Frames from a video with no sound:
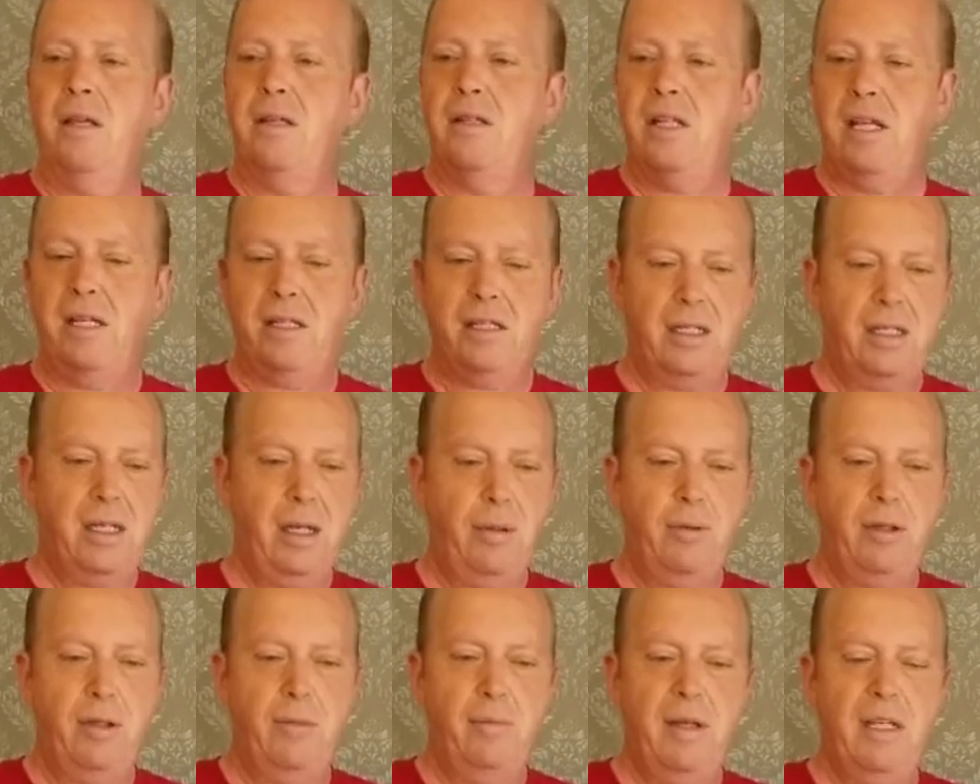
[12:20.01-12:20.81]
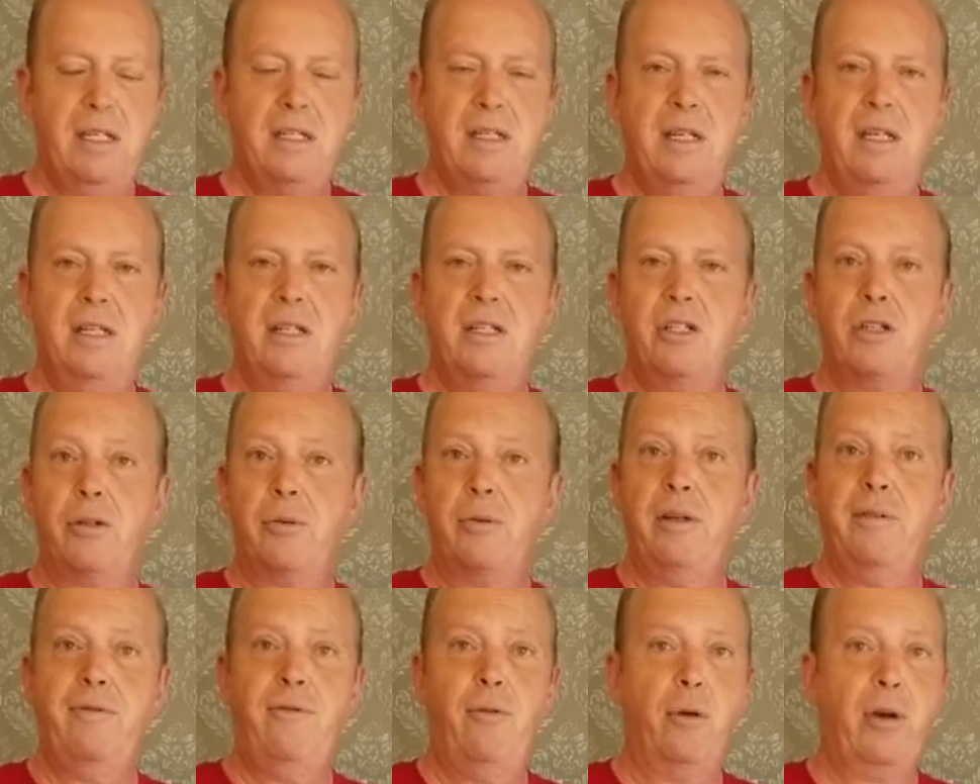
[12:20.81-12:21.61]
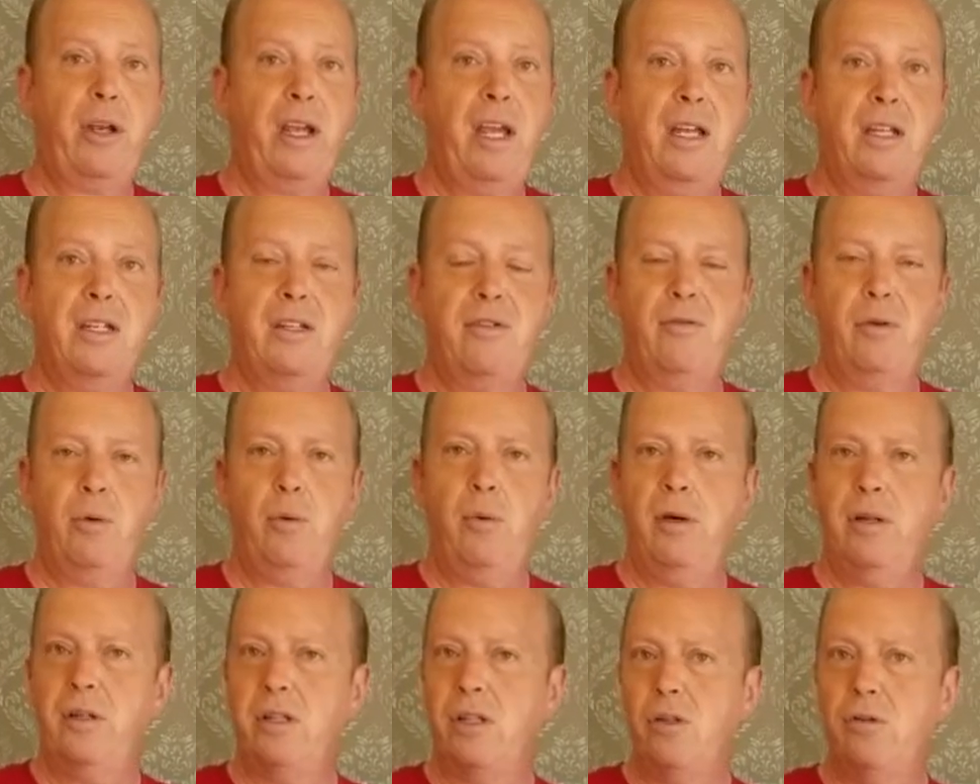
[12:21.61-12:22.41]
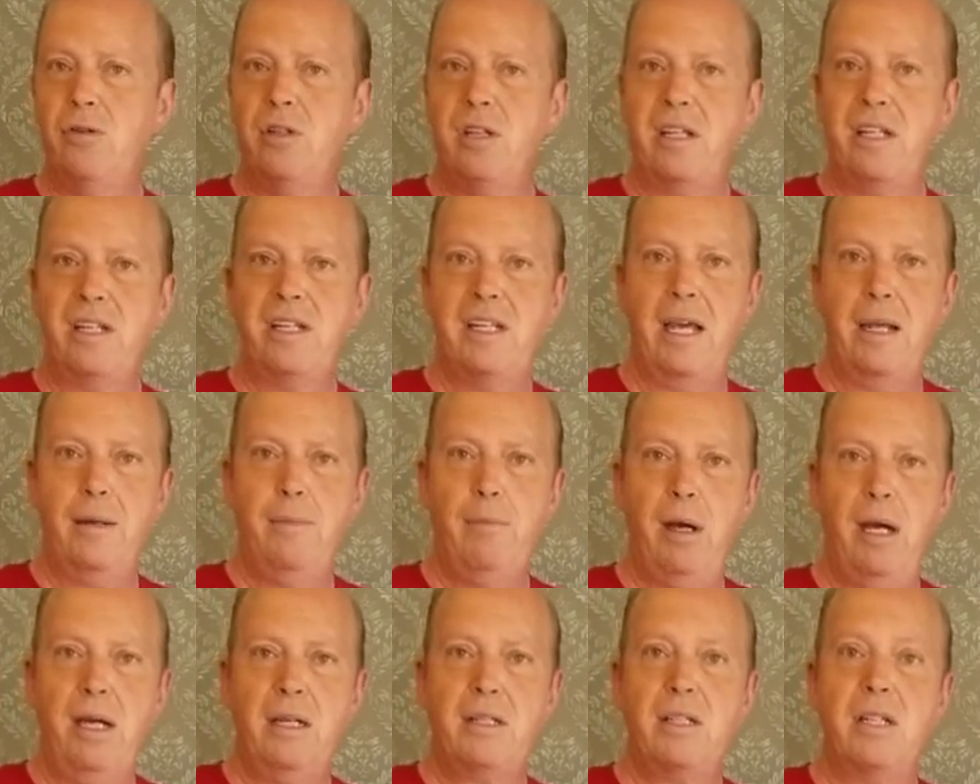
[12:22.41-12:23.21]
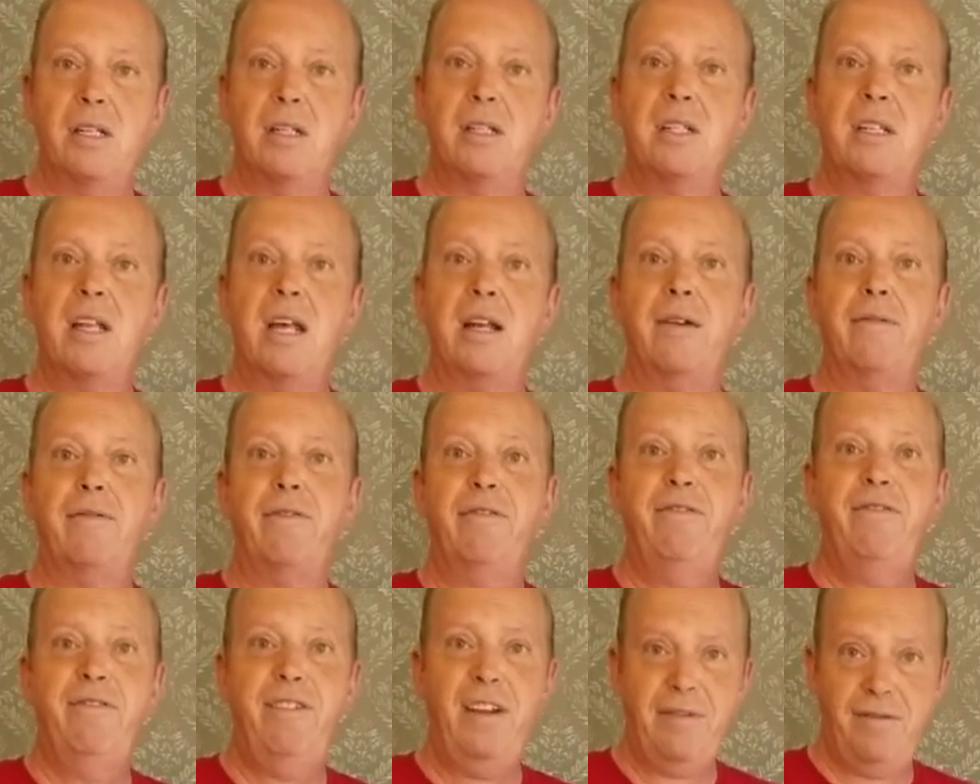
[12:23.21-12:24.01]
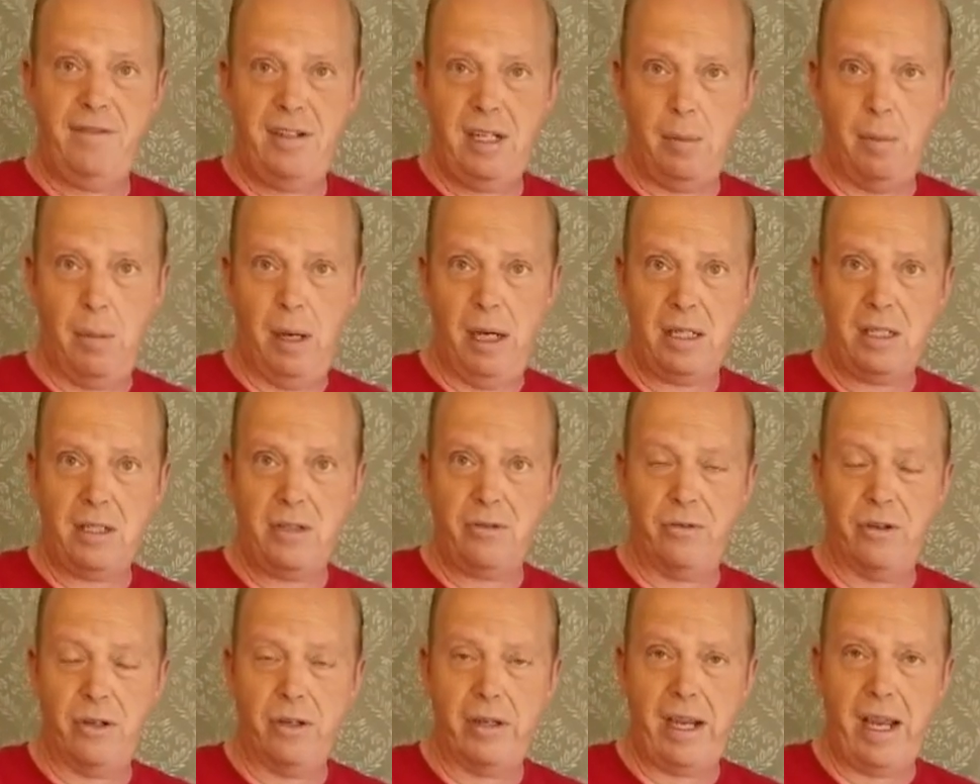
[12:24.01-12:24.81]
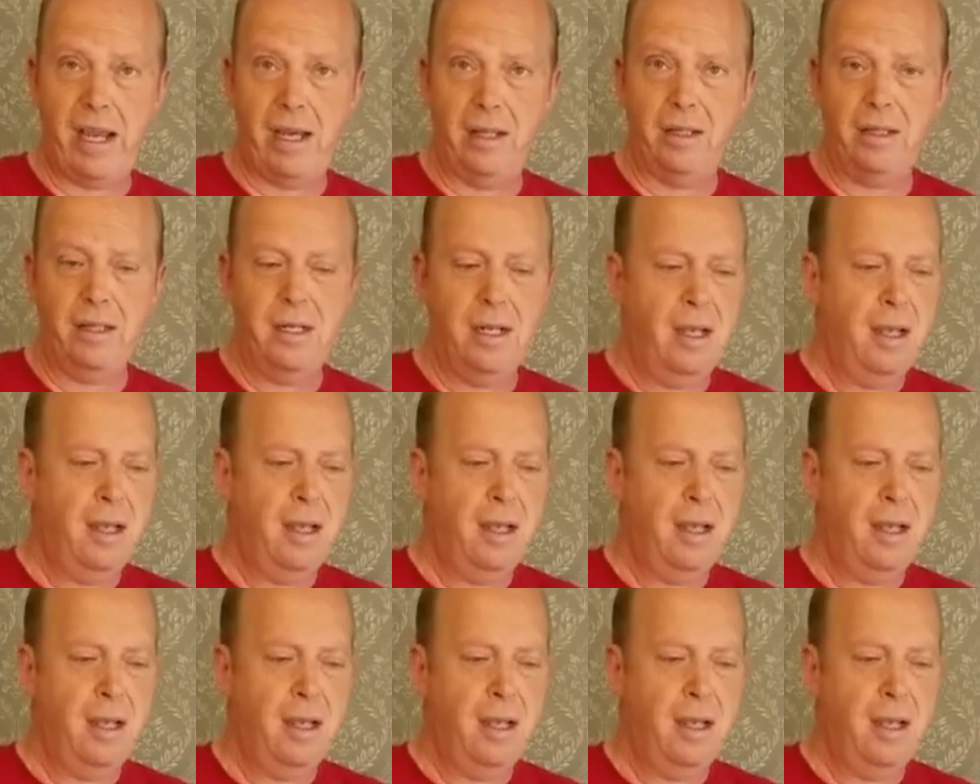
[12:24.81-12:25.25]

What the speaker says: Take a couple of mist tints, 3 or 4 cans if you want, usually $10 instead of $50 for a gallon.